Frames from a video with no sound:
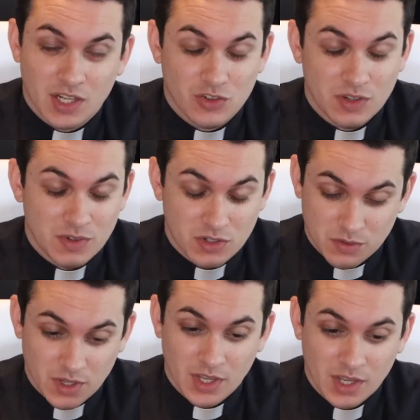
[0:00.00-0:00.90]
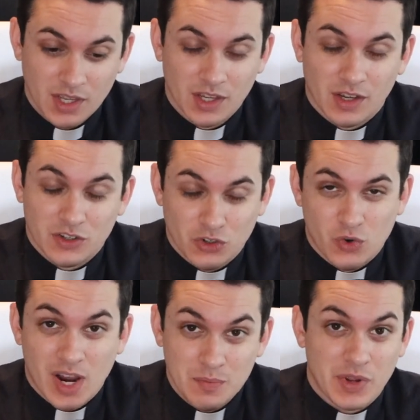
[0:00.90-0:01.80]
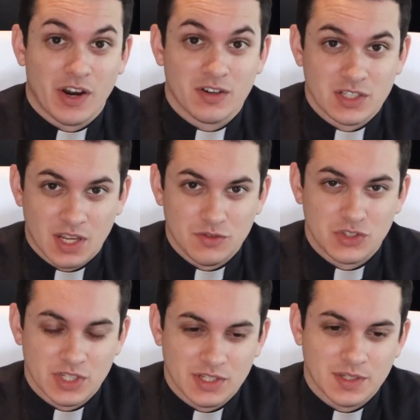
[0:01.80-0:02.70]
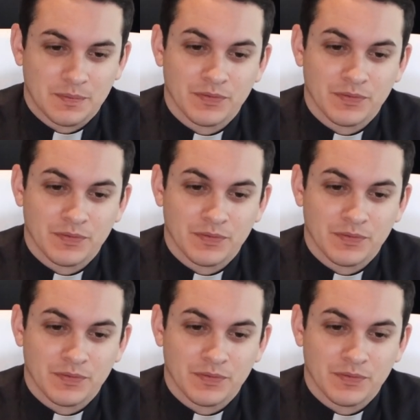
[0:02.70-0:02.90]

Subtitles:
and even your grandparents have seen it.